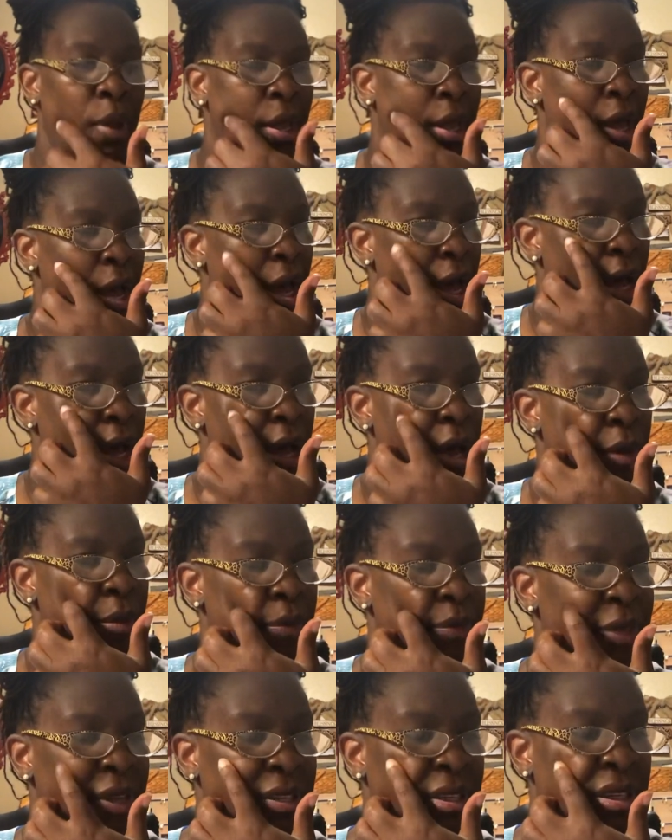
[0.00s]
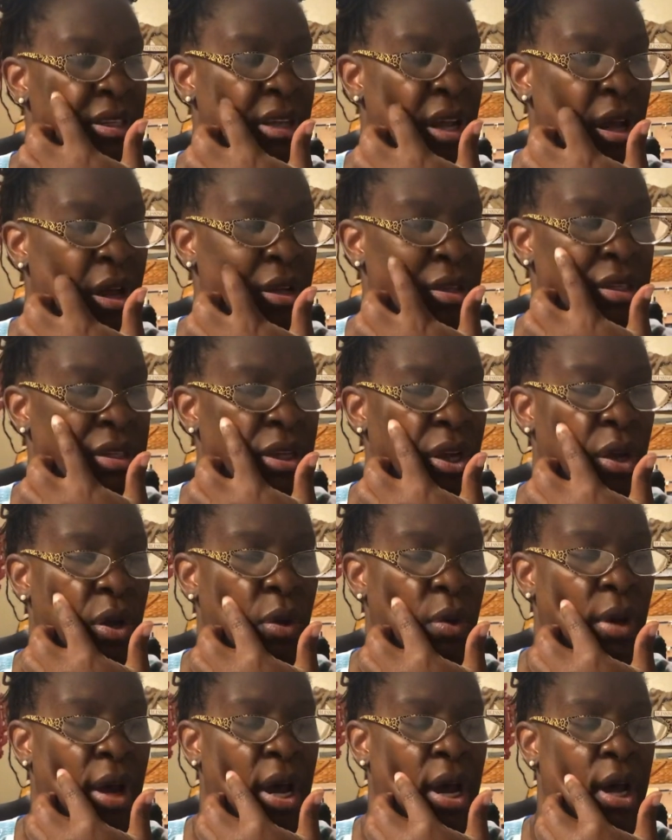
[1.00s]
So um, this
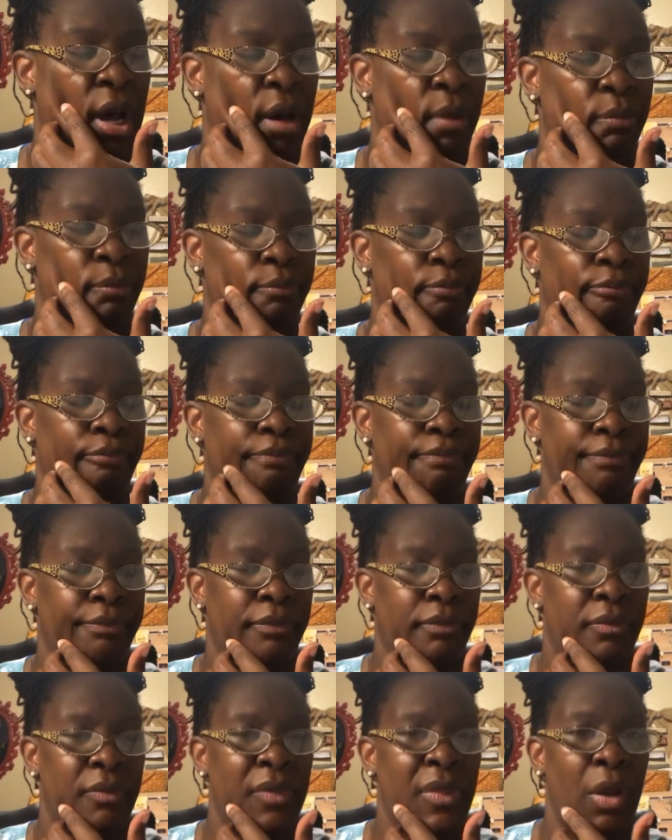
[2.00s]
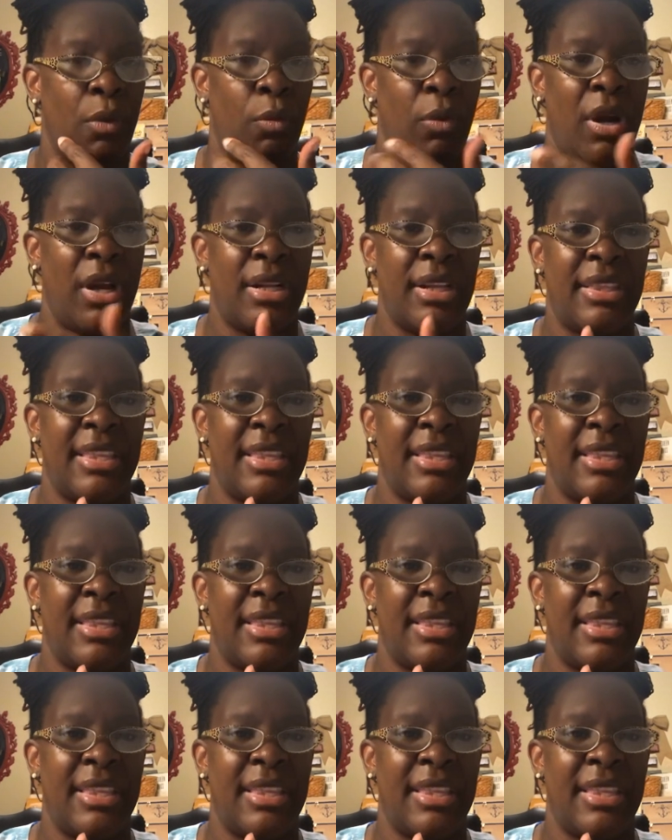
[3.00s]
is also um,